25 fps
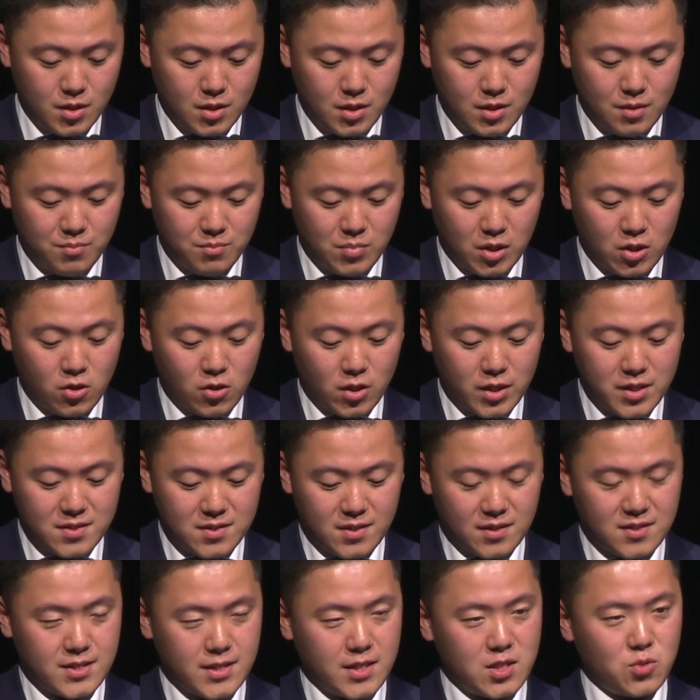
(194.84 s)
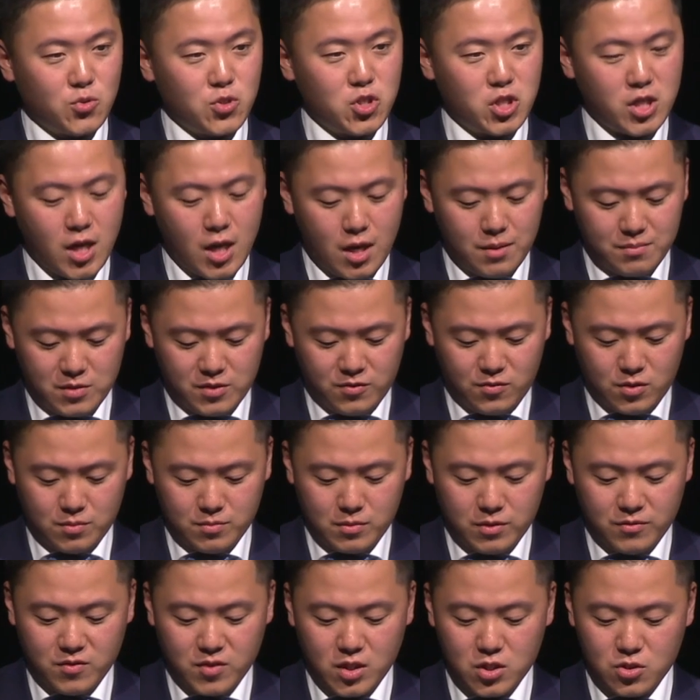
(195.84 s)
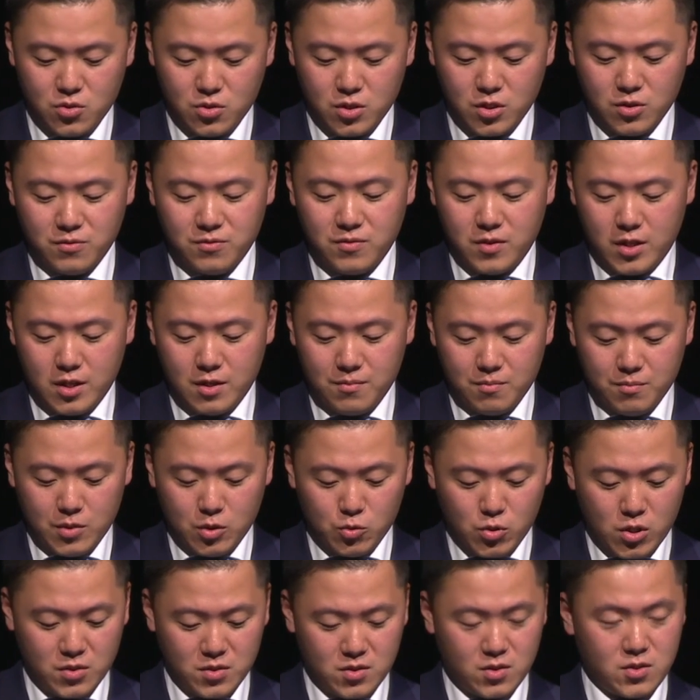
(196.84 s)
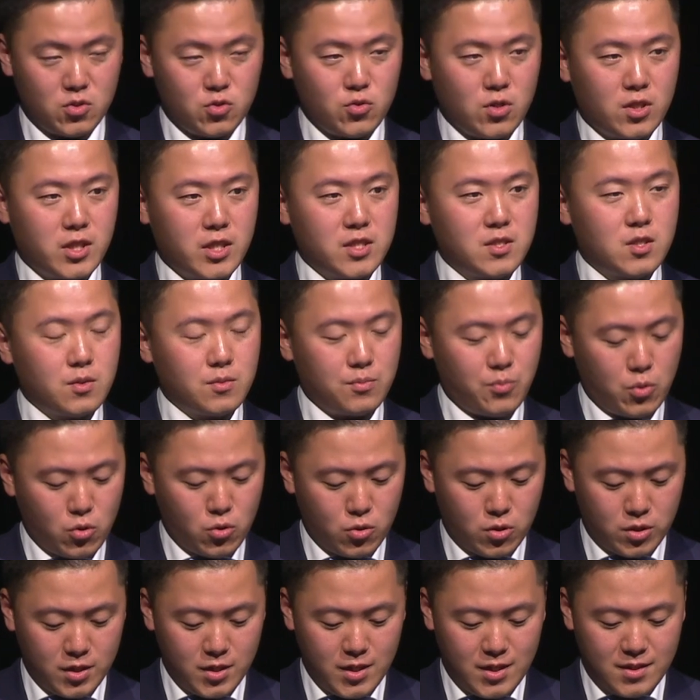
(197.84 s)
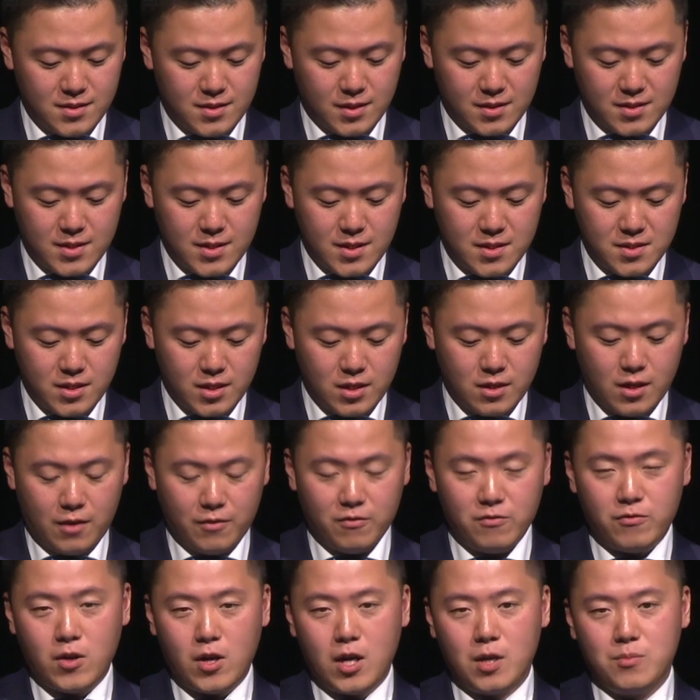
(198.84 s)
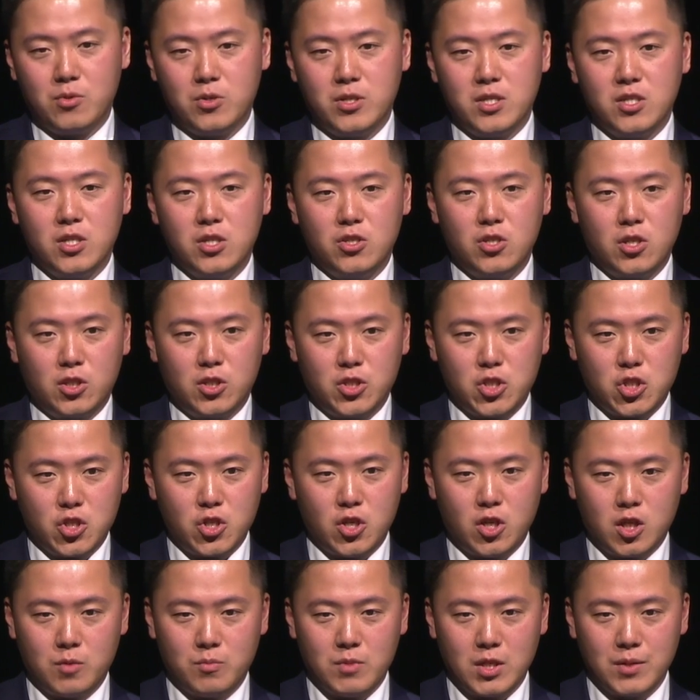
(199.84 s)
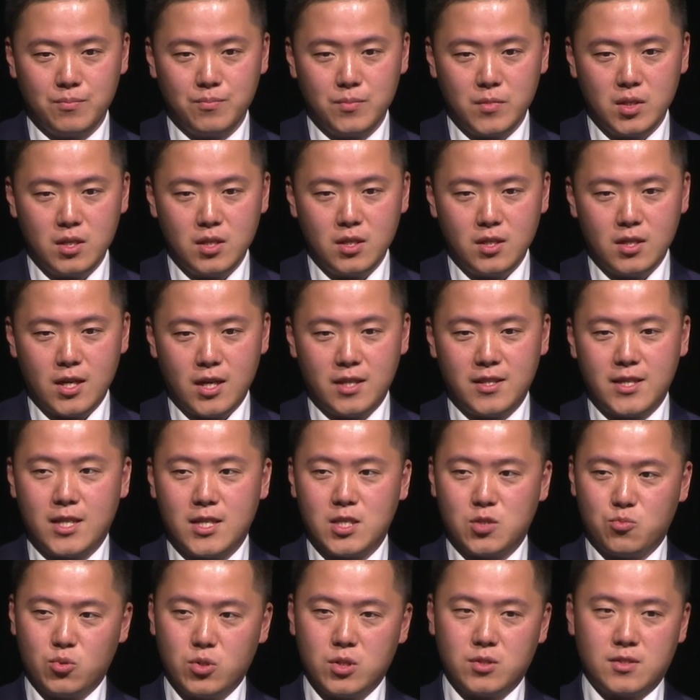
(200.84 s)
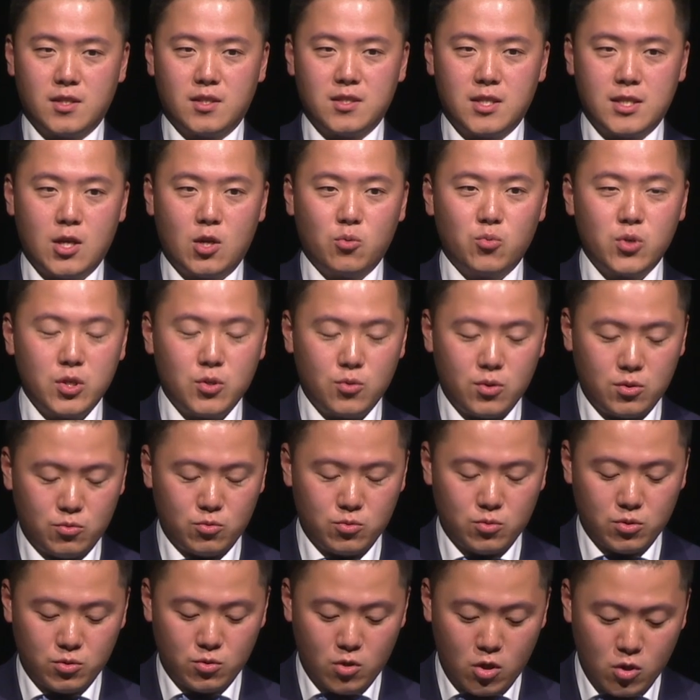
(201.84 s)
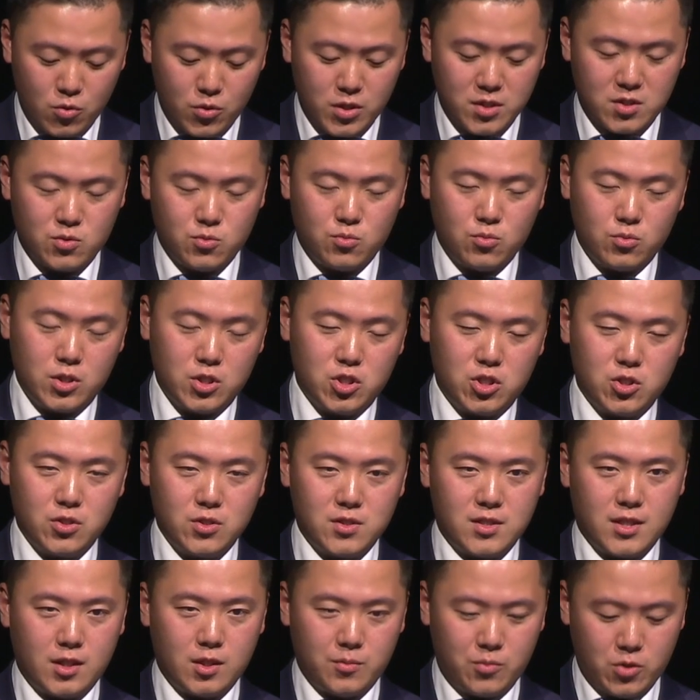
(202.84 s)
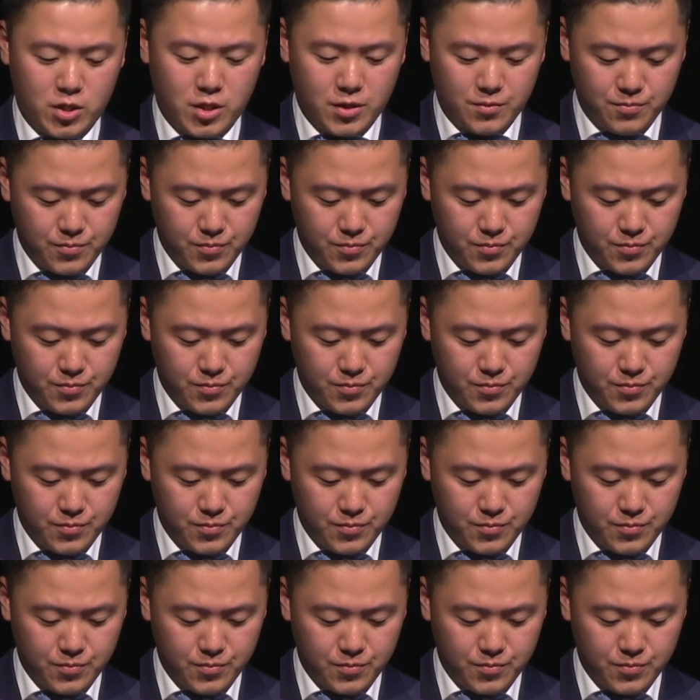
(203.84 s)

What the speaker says: But not only success which comes from the victory or fame, but we also strongly support success in our vibrant knowledge economy. And that is something that we will always wish to celebrate.